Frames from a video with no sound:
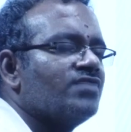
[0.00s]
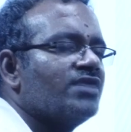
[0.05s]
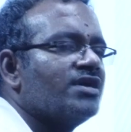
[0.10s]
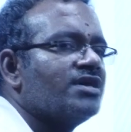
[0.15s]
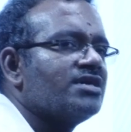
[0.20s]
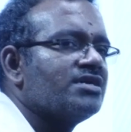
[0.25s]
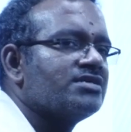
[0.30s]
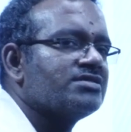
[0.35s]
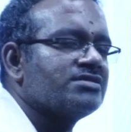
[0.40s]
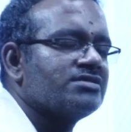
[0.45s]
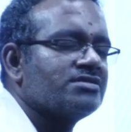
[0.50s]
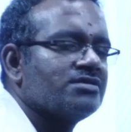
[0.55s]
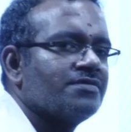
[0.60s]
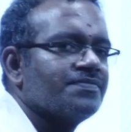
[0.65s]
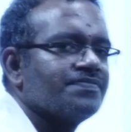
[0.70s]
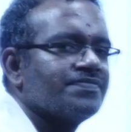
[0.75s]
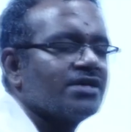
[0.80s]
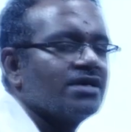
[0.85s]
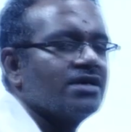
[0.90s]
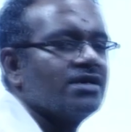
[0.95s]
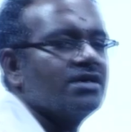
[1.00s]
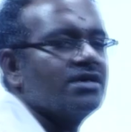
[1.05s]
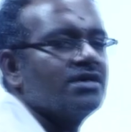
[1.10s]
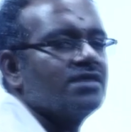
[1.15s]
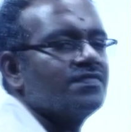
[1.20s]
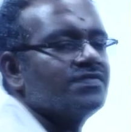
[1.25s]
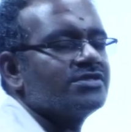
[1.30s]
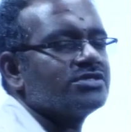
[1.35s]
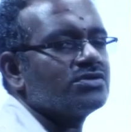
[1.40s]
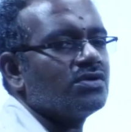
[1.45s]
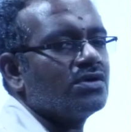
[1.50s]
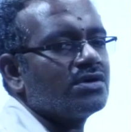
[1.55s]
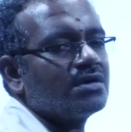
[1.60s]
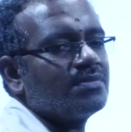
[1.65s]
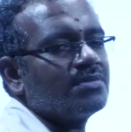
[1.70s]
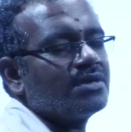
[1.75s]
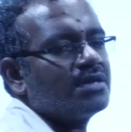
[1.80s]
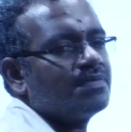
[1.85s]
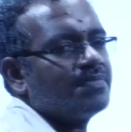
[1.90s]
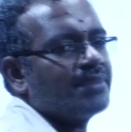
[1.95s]
various
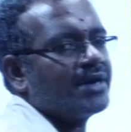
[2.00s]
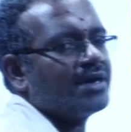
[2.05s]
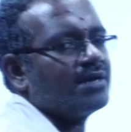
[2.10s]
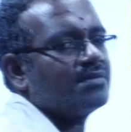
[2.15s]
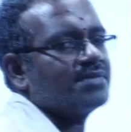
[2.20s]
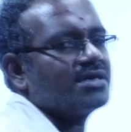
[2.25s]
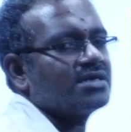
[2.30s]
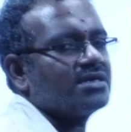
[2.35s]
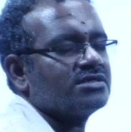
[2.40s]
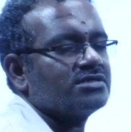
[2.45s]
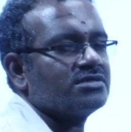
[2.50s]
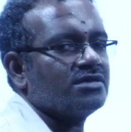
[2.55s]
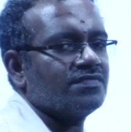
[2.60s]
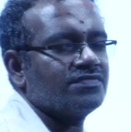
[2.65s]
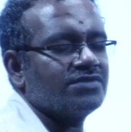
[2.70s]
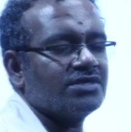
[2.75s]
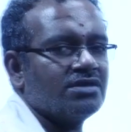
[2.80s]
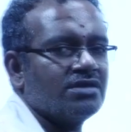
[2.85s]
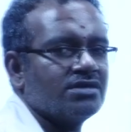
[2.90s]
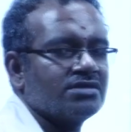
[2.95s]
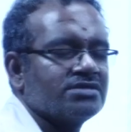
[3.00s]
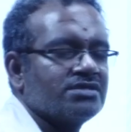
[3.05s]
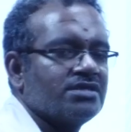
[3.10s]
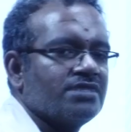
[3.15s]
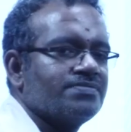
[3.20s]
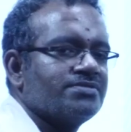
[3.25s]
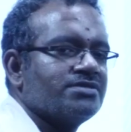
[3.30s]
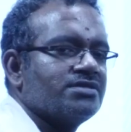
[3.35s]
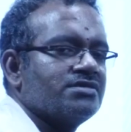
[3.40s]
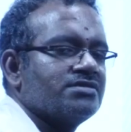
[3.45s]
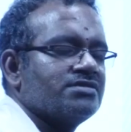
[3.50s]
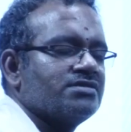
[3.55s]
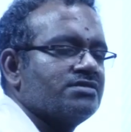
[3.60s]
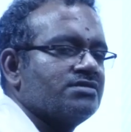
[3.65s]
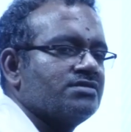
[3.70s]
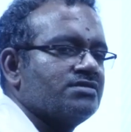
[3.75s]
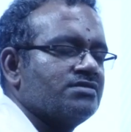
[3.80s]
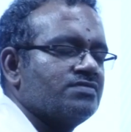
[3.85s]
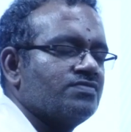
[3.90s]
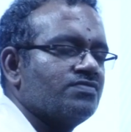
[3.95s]
physicochemical parameters of the drug
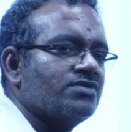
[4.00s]
substances.